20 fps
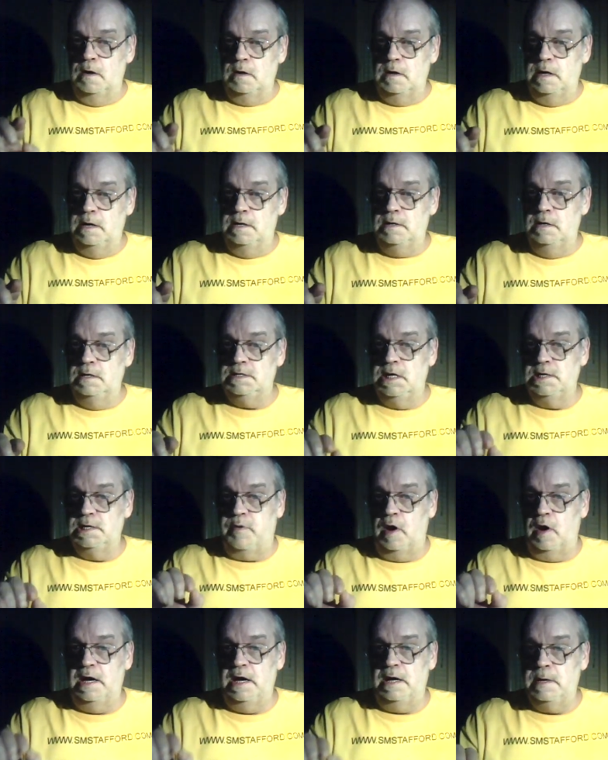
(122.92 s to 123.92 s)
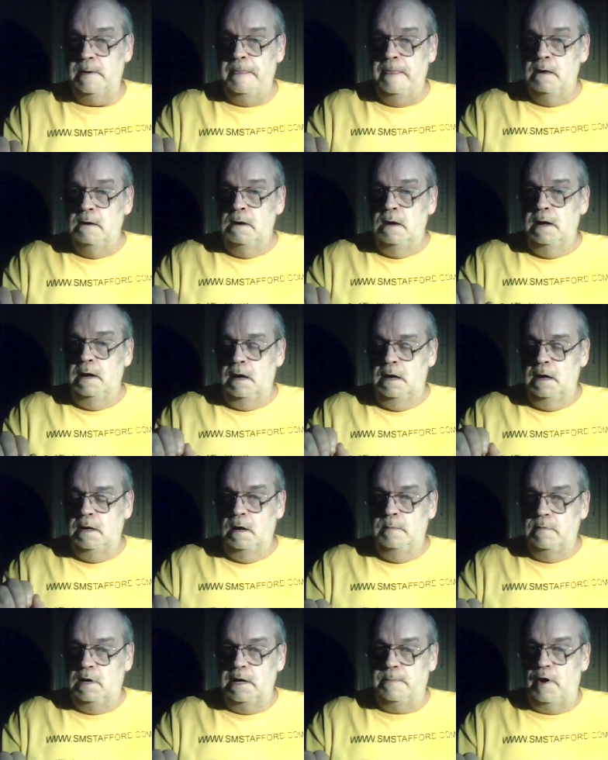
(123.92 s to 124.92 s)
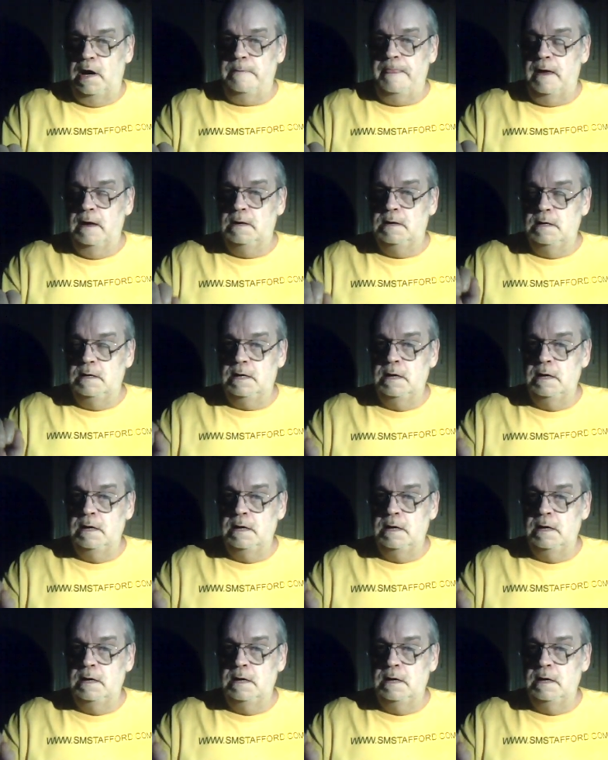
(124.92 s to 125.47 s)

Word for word: it, it says print and,